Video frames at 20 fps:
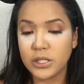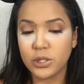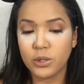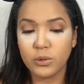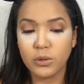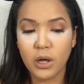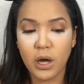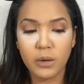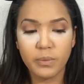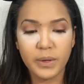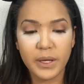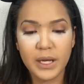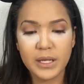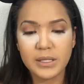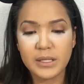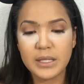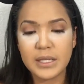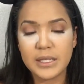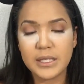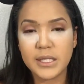too long because
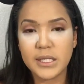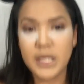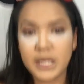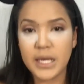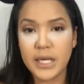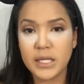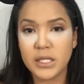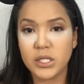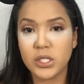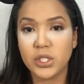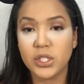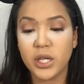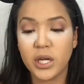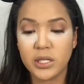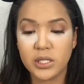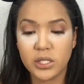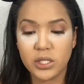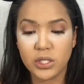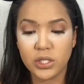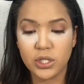this is
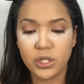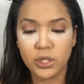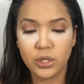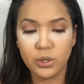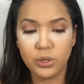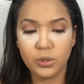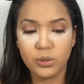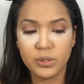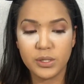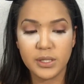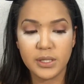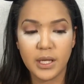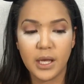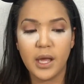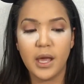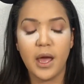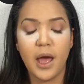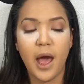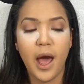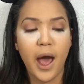just to
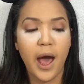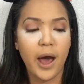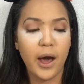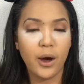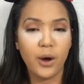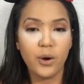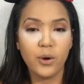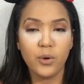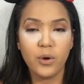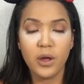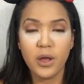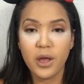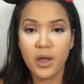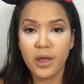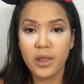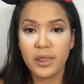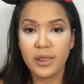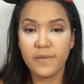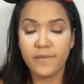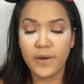see how
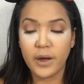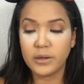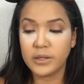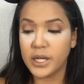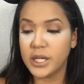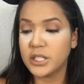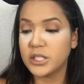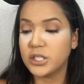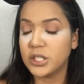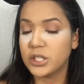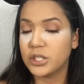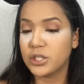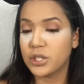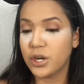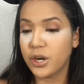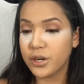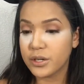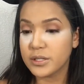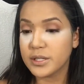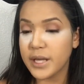the foundation
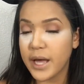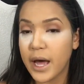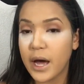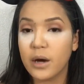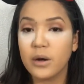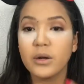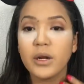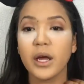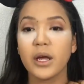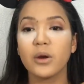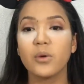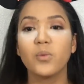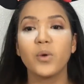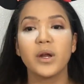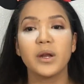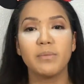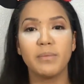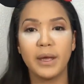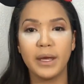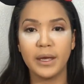turns out. I don't
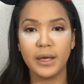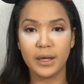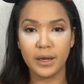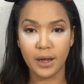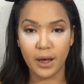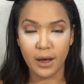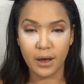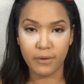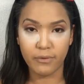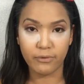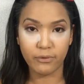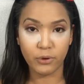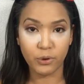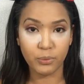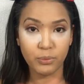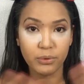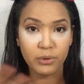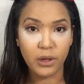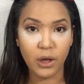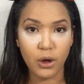want to make it a
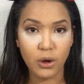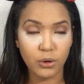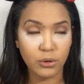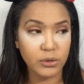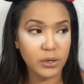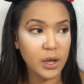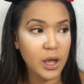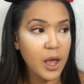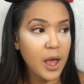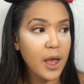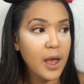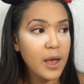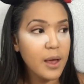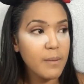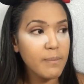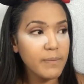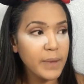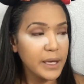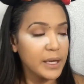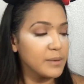full-blown
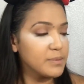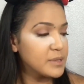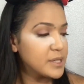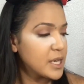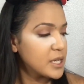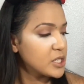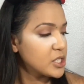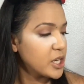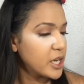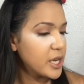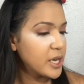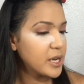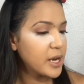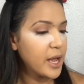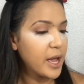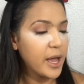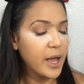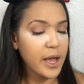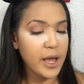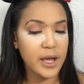makeup session,
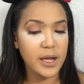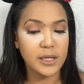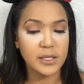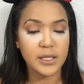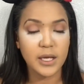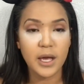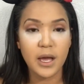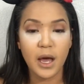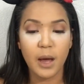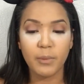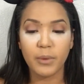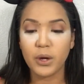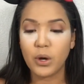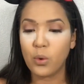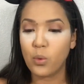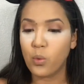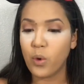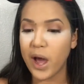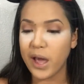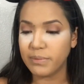and I'm going
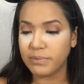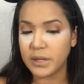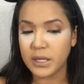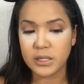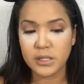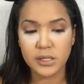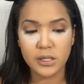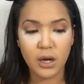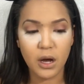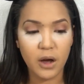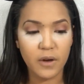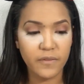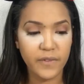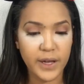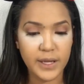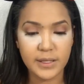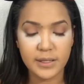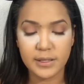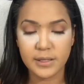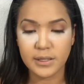to wipe this off
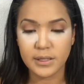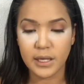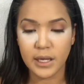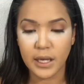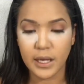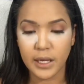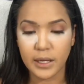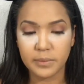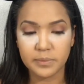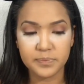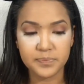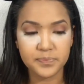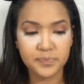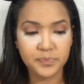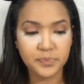and see